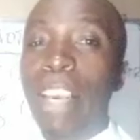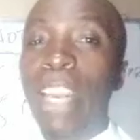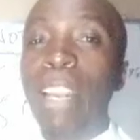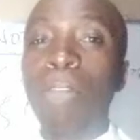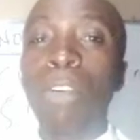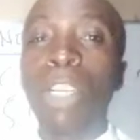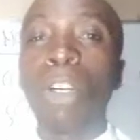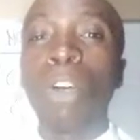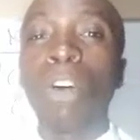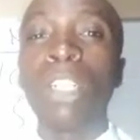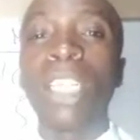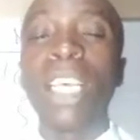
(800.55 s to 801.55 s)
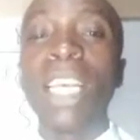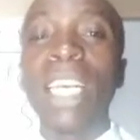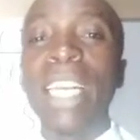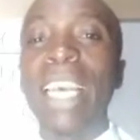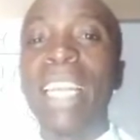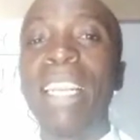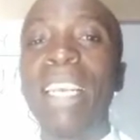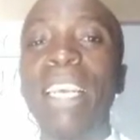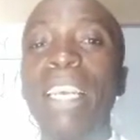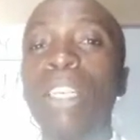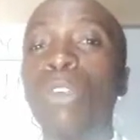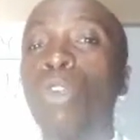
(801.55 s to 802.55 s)
have any follicles,
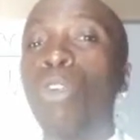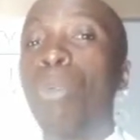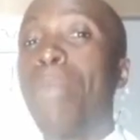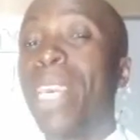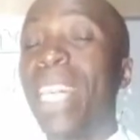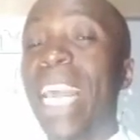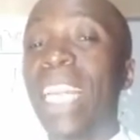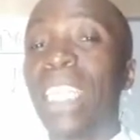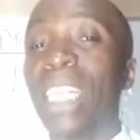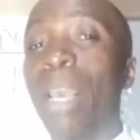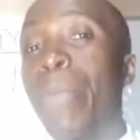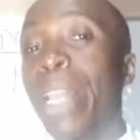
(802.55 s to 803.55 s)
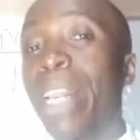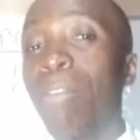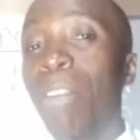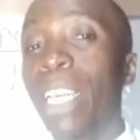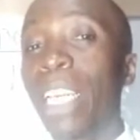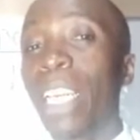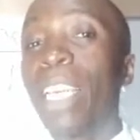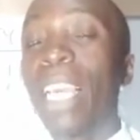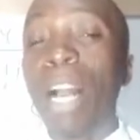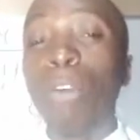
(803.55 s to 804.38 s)
then it could be that the pelvic